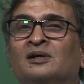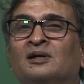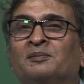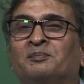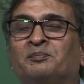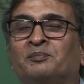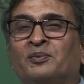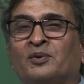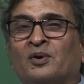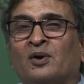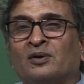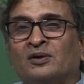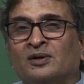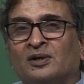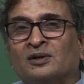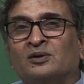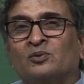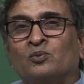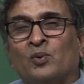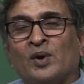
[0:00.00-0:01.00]
a
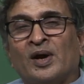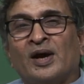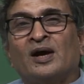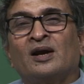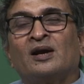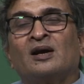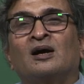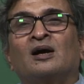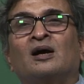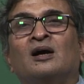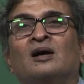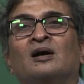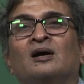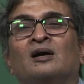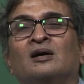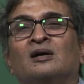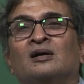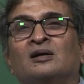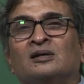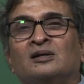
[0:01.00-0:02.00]
product where
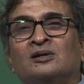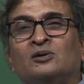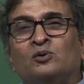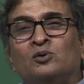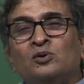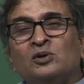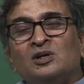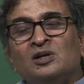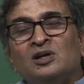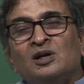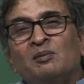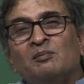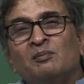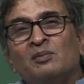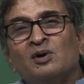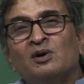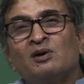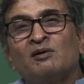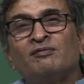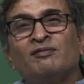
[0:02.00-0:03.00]
good
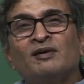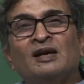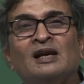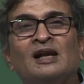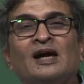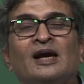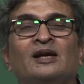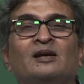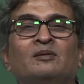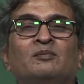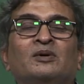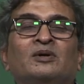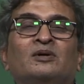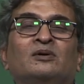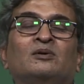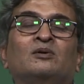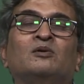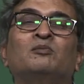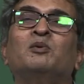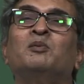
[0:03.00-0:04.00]
number of
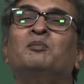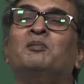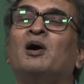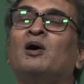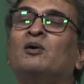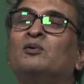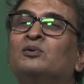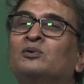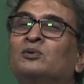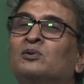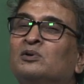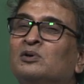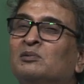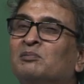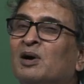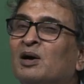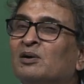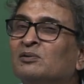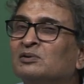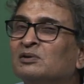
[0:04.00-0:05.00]
alignment good amount good
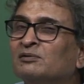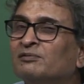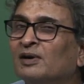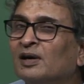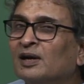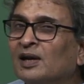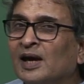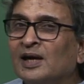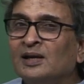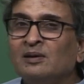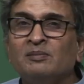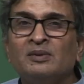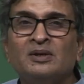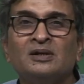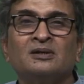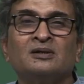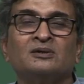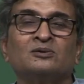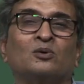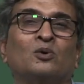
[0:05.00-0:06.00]
amount of
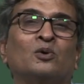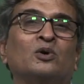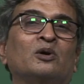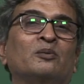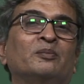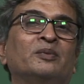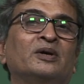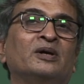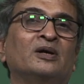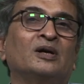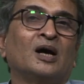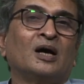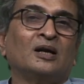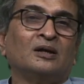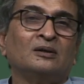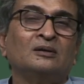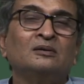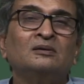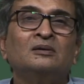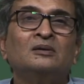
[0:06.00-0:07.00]
alignment has already been done
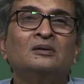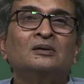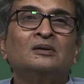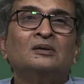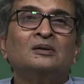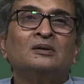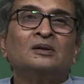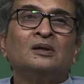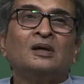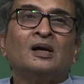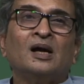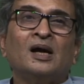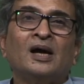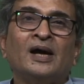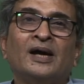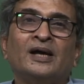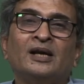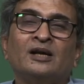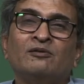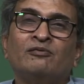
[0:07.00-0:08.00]

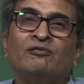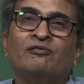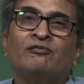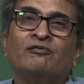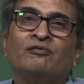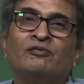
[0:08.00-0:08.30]
and if